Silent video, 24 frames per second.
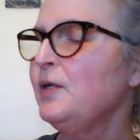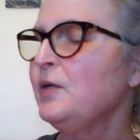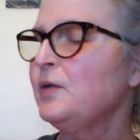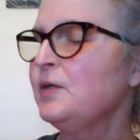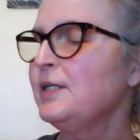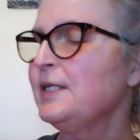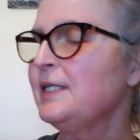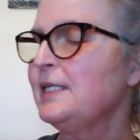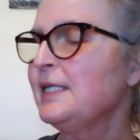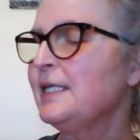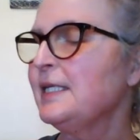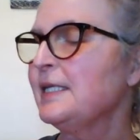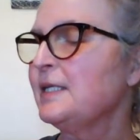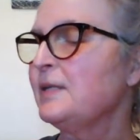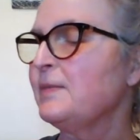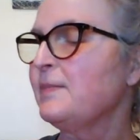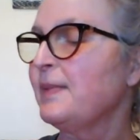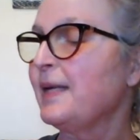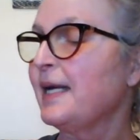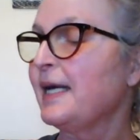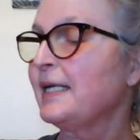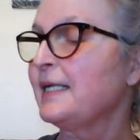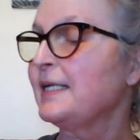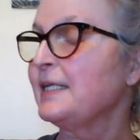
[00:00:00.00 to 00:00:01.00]
couldn't get it
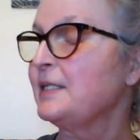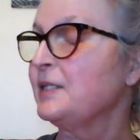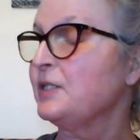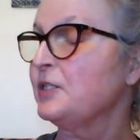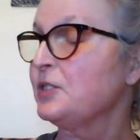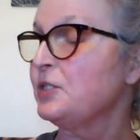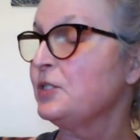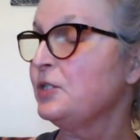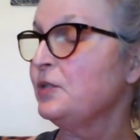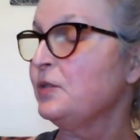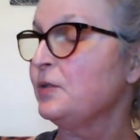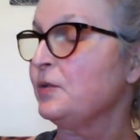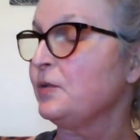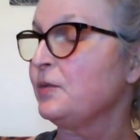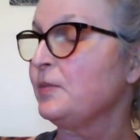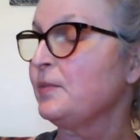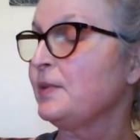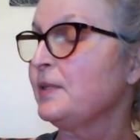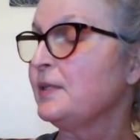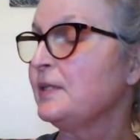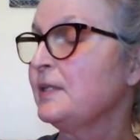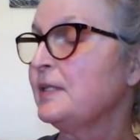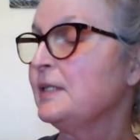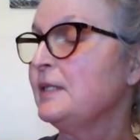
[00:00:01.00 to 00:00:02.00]
back in the tube.
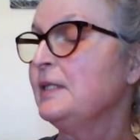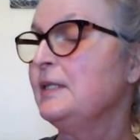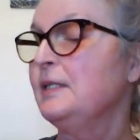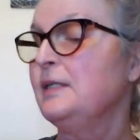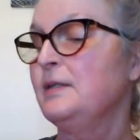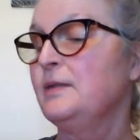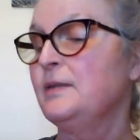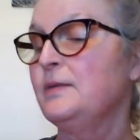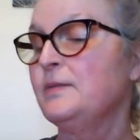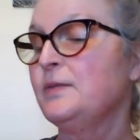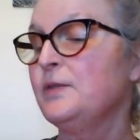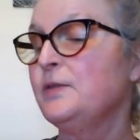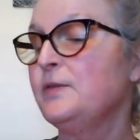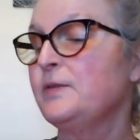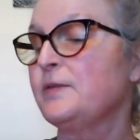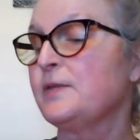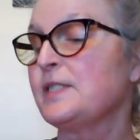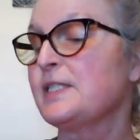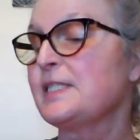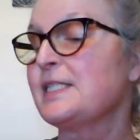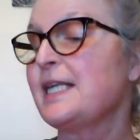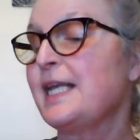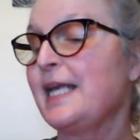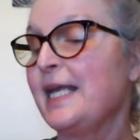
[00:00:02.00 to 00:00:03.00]

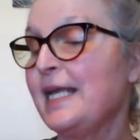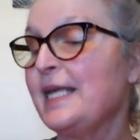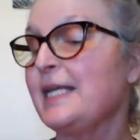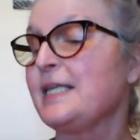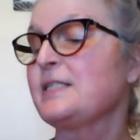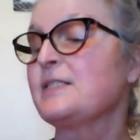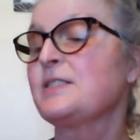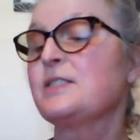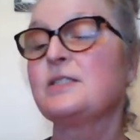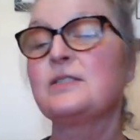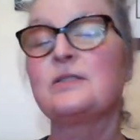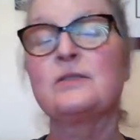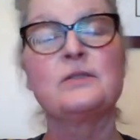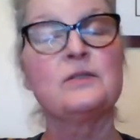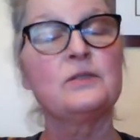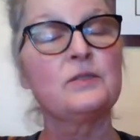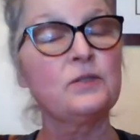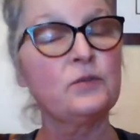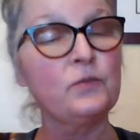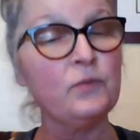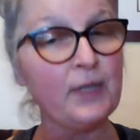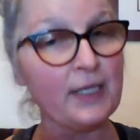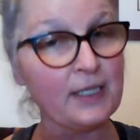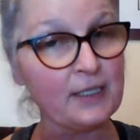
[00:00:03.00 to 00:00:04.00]
Rufus hates
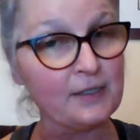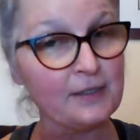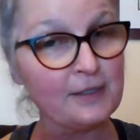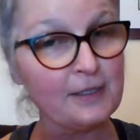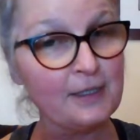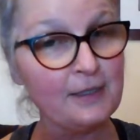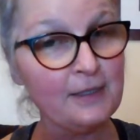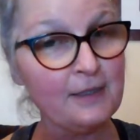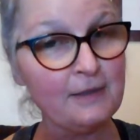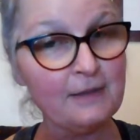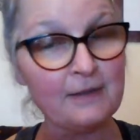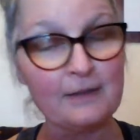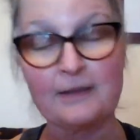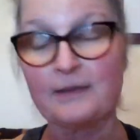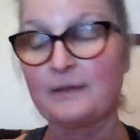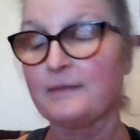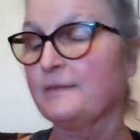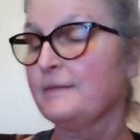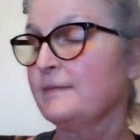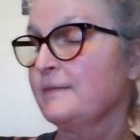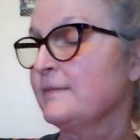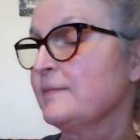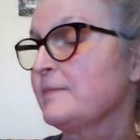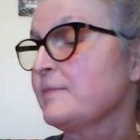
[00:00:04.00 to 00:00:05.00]
to waste anything.
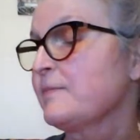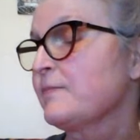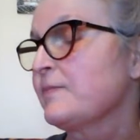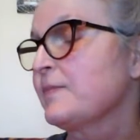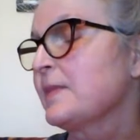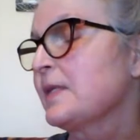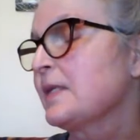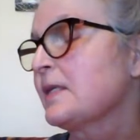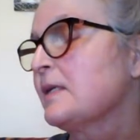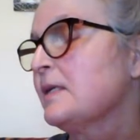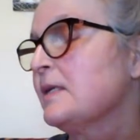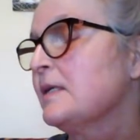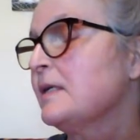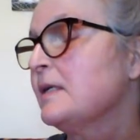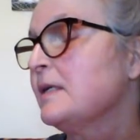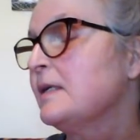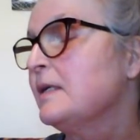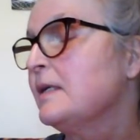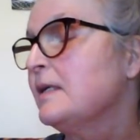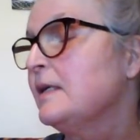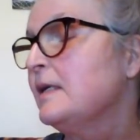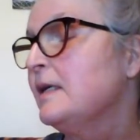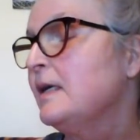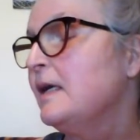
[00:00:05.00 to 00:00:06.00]

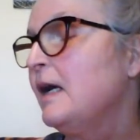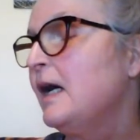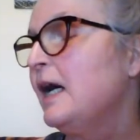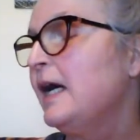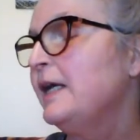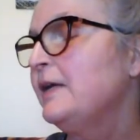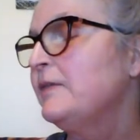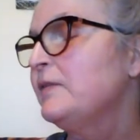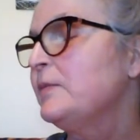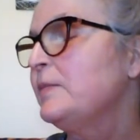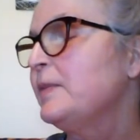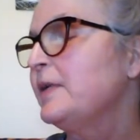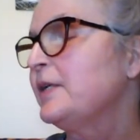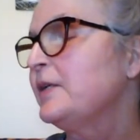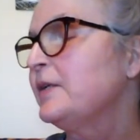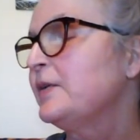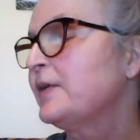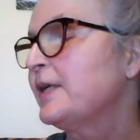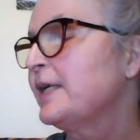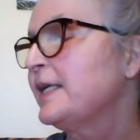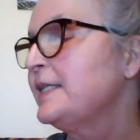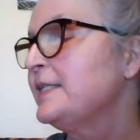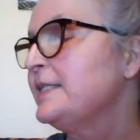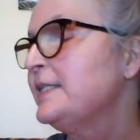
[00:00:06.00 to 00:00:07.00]
I have a better
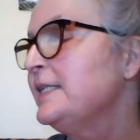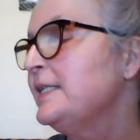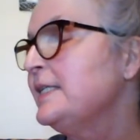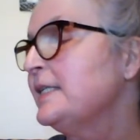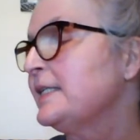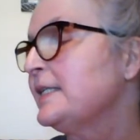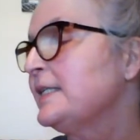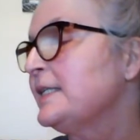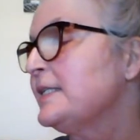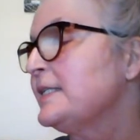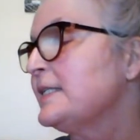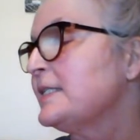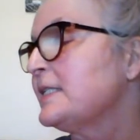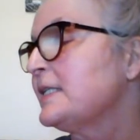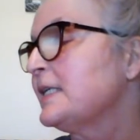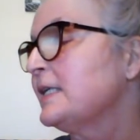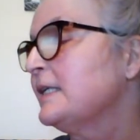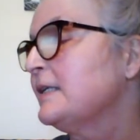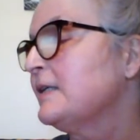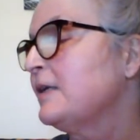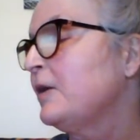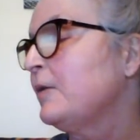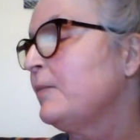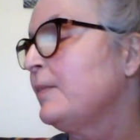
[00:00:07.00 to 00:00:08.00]
idea, he
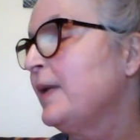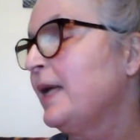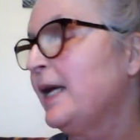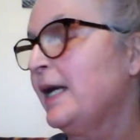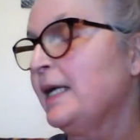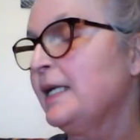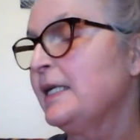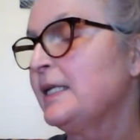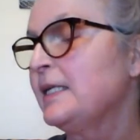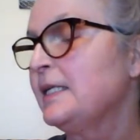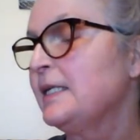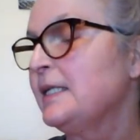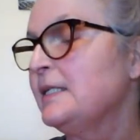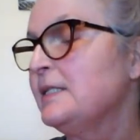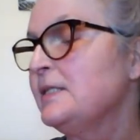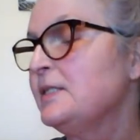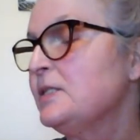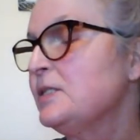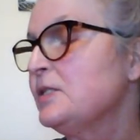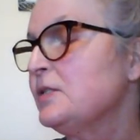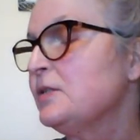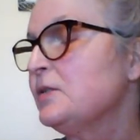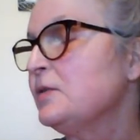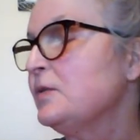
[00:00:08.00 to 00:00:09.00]
said. I'll pack
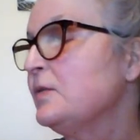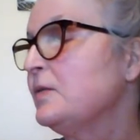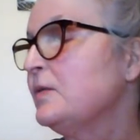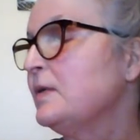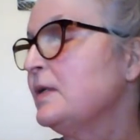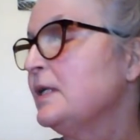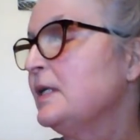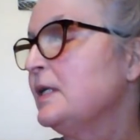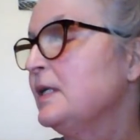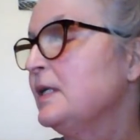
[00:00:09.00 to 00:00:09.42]
into